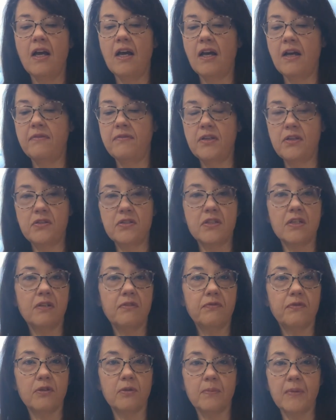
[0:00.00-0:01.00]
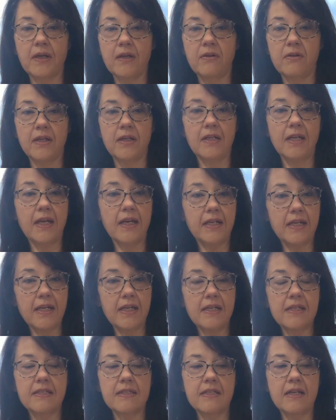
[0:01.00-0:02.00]
I've used it for migraine
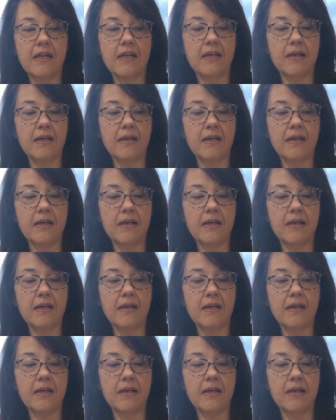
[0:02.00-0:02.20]
headaches.